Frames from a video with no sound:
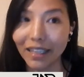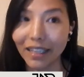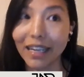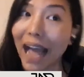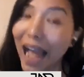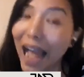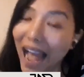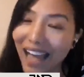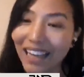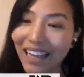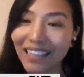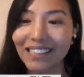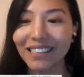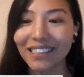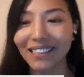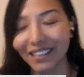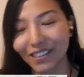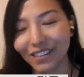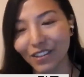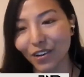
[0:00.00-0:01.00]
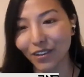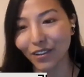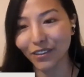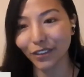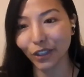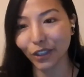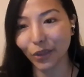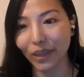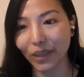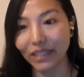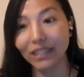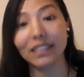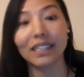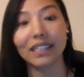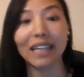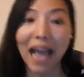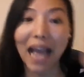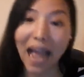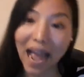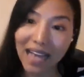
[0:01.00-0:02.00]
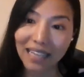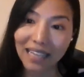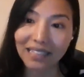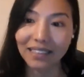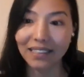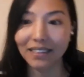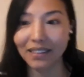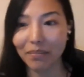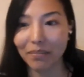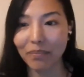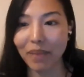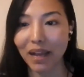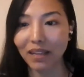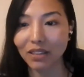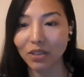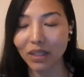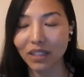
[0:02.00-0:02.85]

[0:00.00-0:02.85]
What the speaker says: It has its consequences. It has its impact.